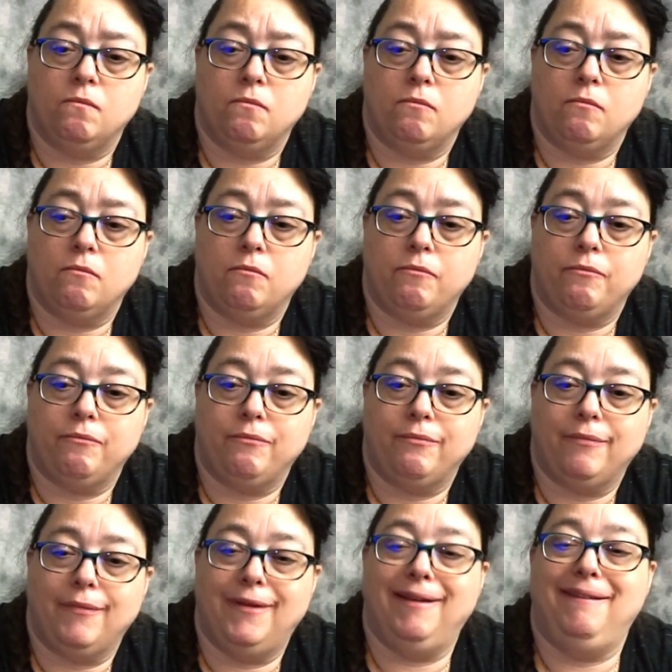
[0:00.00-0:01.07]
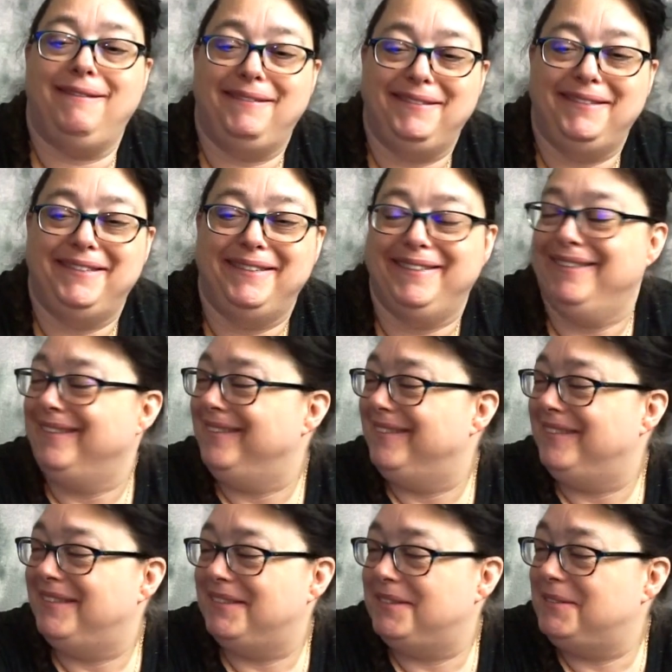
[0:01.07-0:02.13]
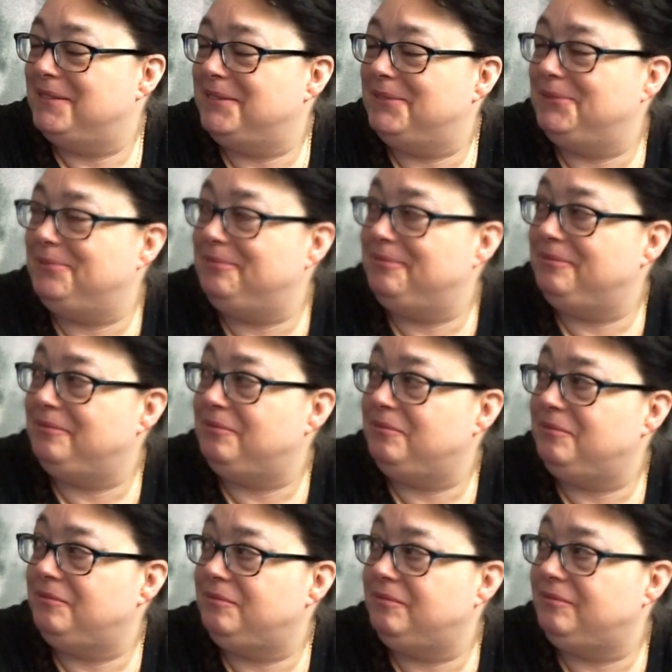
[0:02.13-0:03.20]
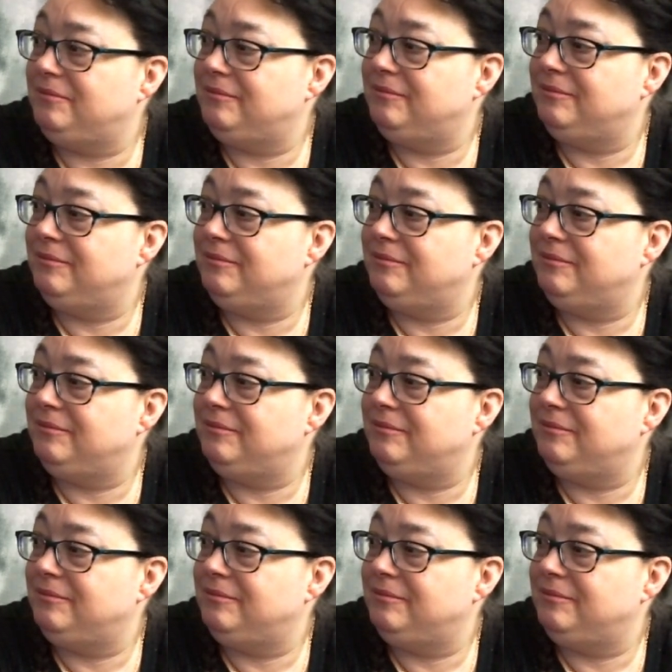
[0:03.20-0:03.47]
No words are spoken by the person on screen.